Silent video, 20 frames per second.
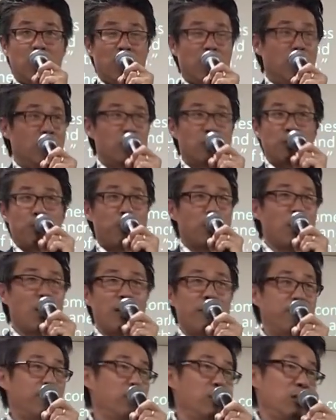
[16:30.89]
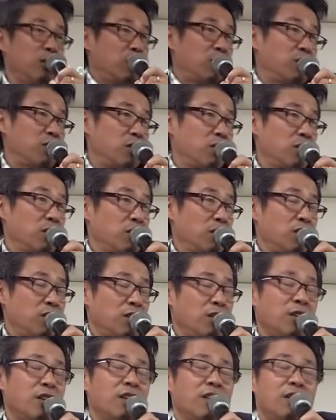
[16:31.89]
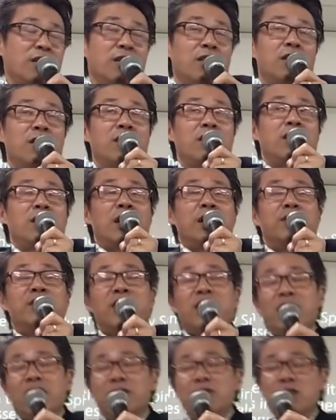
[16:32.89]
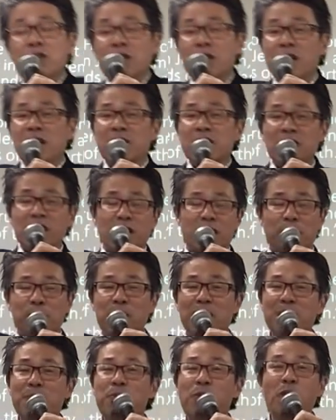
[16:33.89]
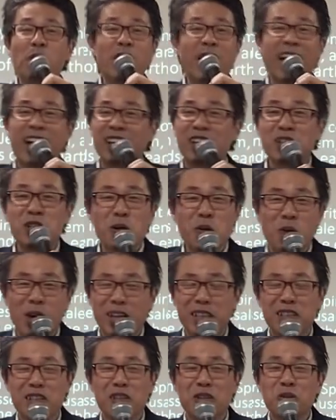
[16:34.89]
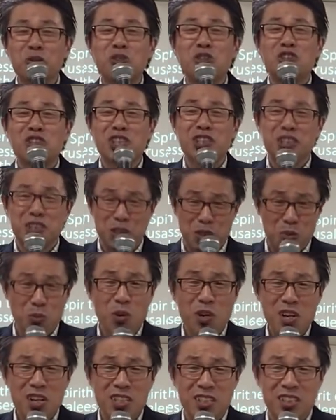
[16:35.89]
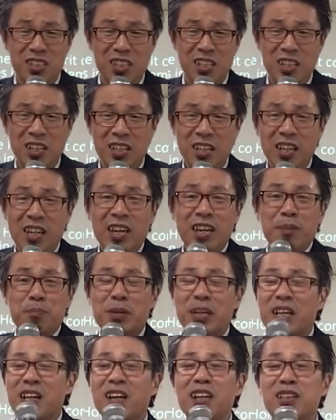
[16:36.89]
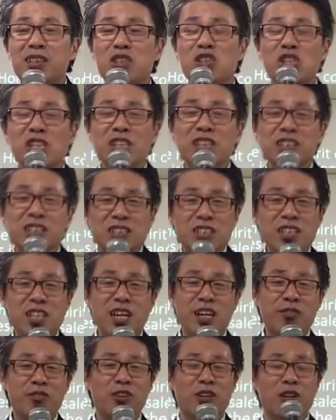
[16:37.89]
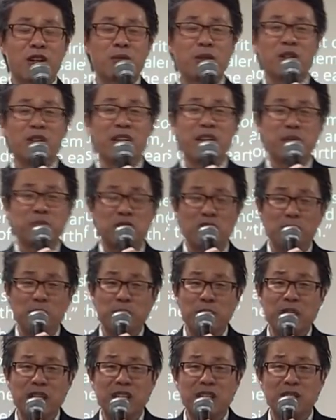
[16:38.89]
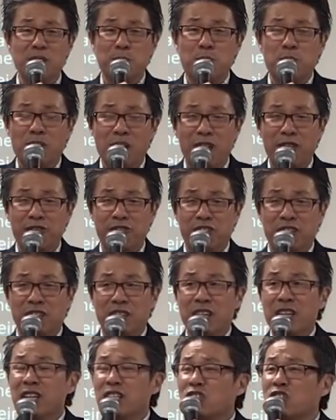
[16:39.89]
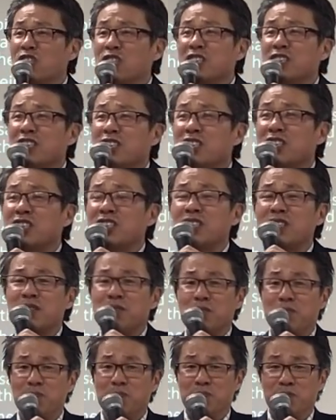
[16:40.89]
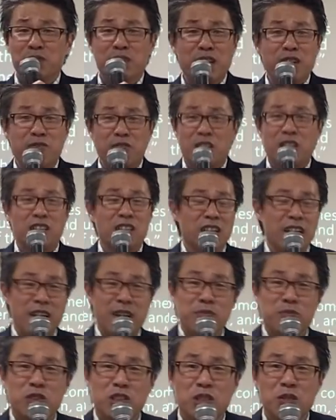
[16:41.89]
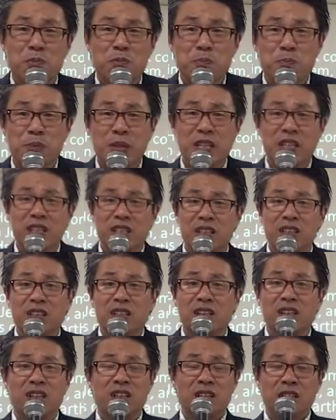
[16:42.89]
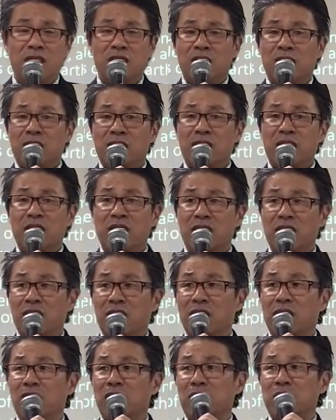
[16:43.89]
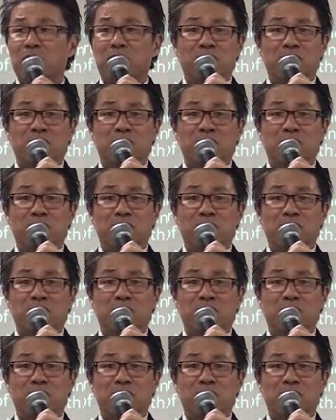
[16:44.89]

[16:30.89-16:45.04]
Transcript: other prophets. And they have no idea. People had no idea who Jesus was. Because Jesus never claimed to be the prophet. Jesus never claimed to be the, the uh,